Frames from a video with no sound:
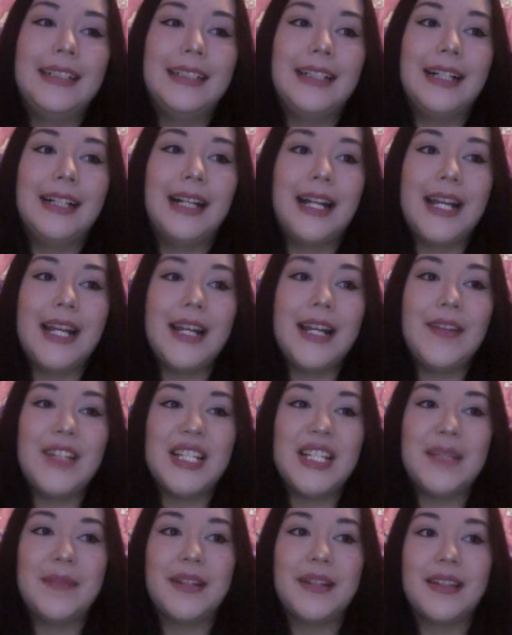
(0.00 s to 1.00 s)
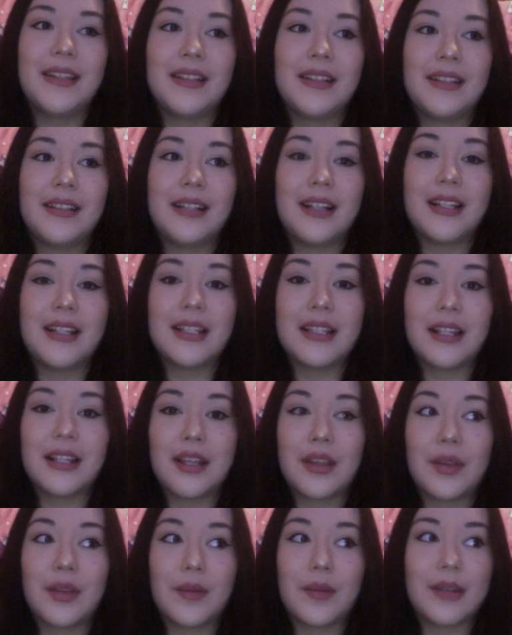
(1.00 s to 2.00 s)
I've just spent the last
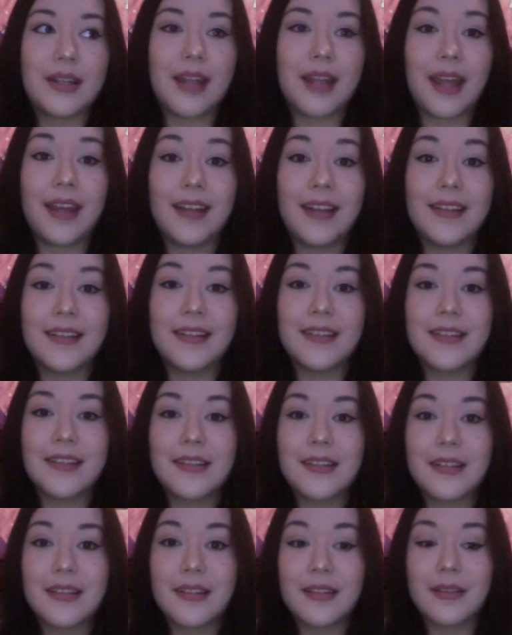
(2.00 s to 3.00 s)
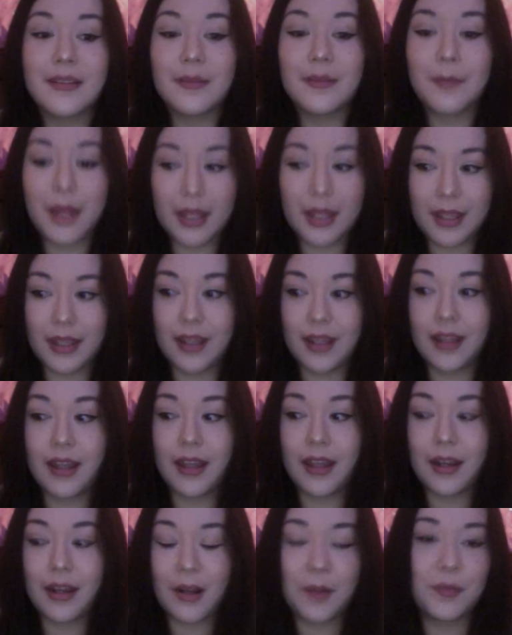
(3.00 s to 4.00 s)
3 days making
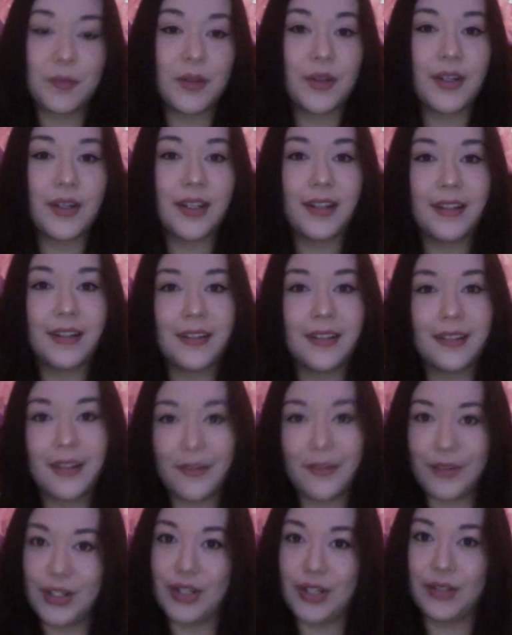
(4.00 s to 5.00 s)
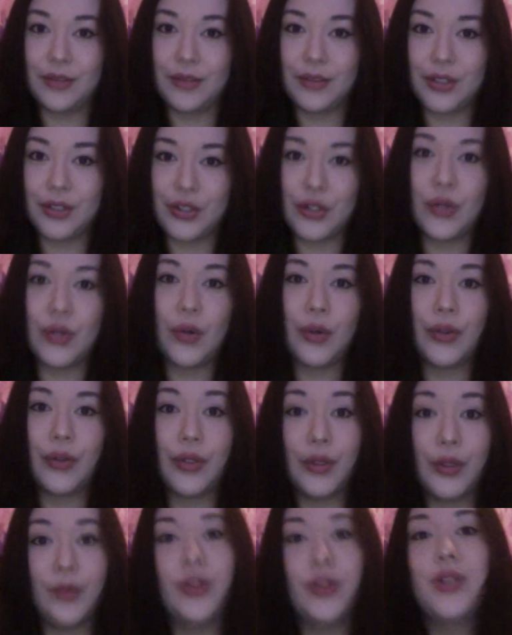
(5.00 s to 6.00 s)
and uploading a video to show all
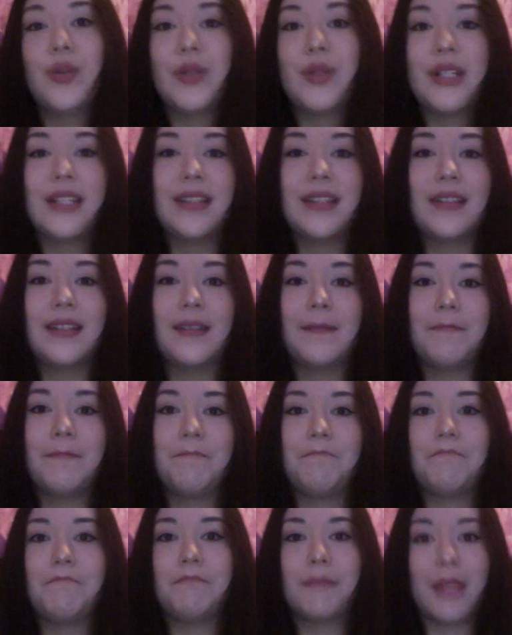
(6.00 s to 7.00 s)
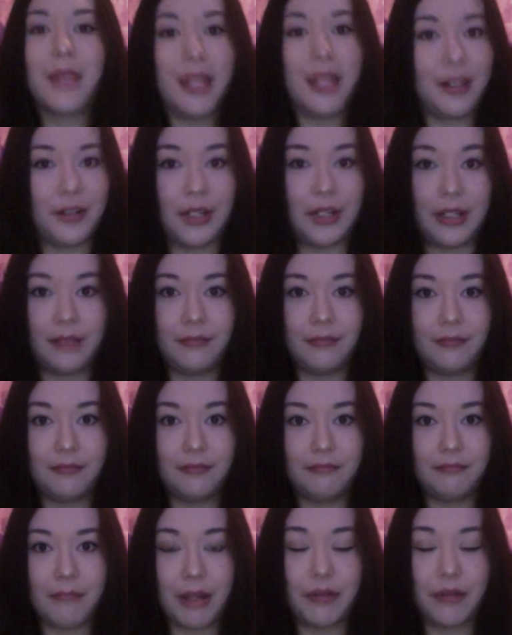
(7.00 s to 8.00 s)
you, which was
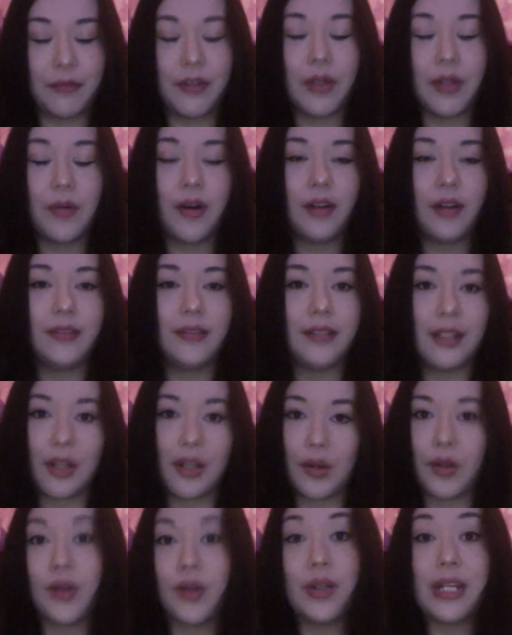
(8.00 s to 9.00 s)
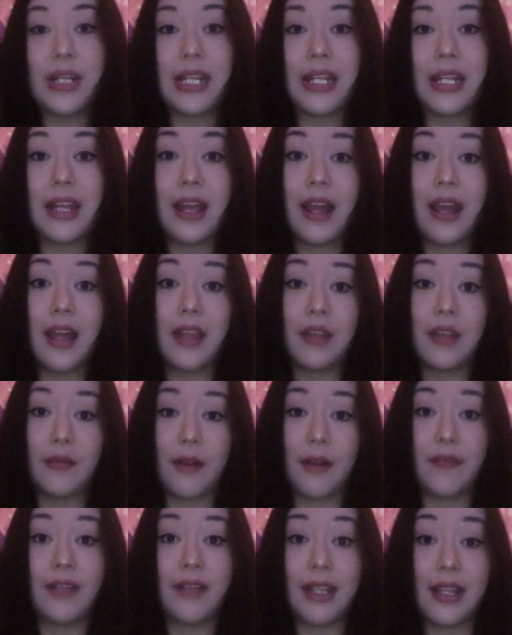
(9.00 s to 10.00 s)
my review on Ni No Kuni, the
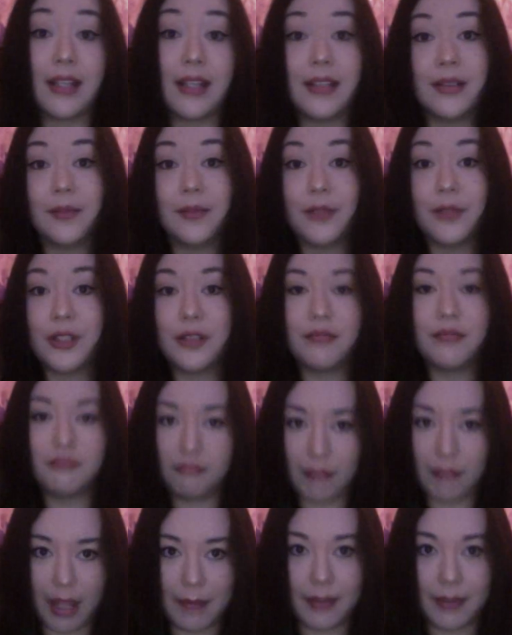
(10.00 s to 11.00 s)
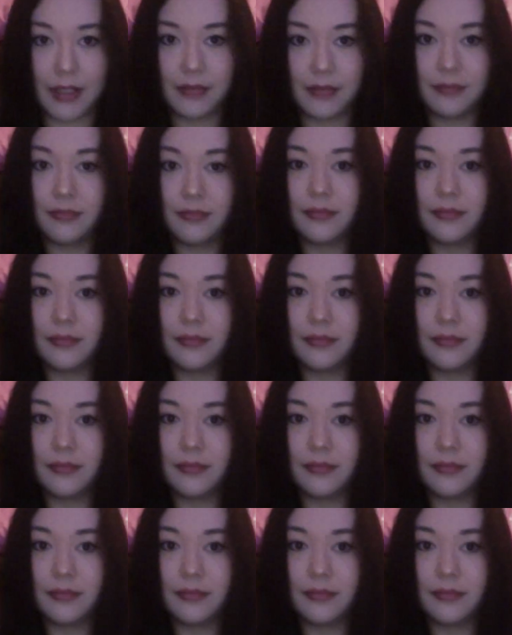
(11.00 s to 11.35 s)
Revenant Kingdom, which came out.